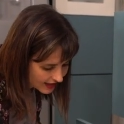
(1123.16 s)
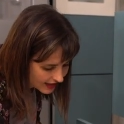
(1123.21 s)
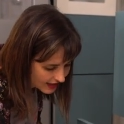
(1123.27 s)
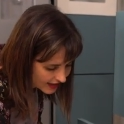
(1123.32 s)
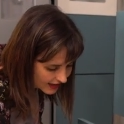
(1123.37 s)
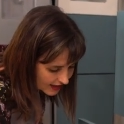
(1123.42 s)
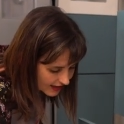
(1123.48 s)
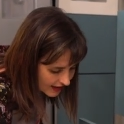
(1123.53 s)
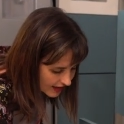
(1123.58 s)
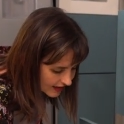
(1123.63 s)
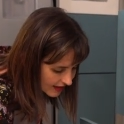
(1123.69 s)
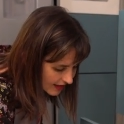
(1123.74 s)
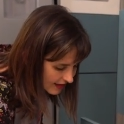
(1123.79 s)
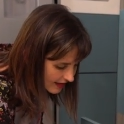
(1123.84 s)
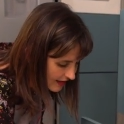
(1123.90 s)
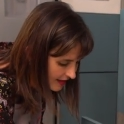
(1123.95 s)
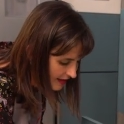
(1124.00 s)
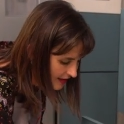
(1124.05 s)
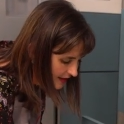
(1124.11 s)

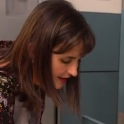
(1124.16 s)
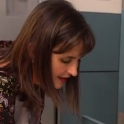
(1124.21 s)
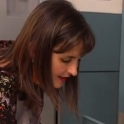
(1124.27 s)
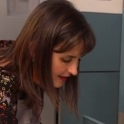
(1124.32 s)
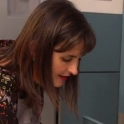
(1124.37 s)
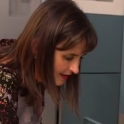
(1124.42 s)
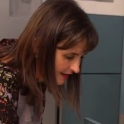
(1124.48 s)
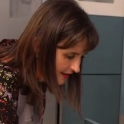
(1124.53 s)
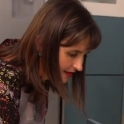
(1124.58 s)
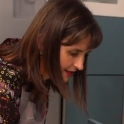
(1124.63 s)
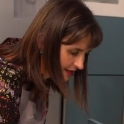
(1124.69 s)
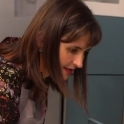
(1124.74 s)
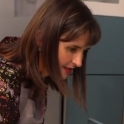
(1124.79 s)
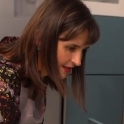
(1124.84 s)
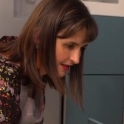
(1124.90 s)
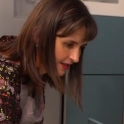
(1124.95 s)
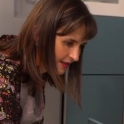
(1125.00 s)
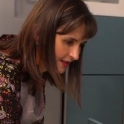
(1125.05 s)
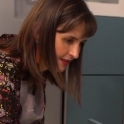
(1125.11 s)

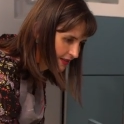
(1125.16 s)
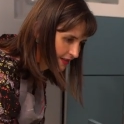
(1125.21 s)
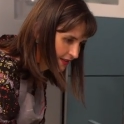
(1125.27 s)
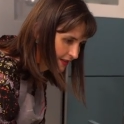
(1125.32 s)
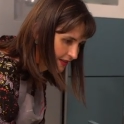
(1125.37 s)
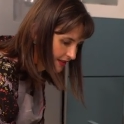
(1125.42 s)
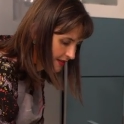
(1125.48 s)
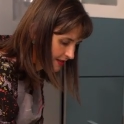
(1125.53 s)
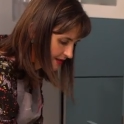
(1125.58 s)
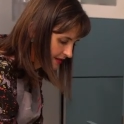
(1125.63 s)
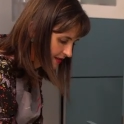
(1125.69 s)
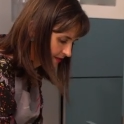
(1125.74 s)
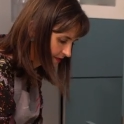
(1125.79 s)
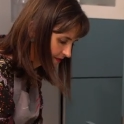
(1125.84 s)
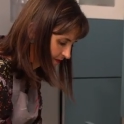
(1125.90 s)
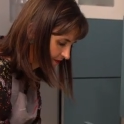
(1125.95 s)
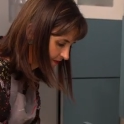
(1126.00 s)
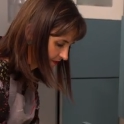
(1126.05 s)
(no one is talking)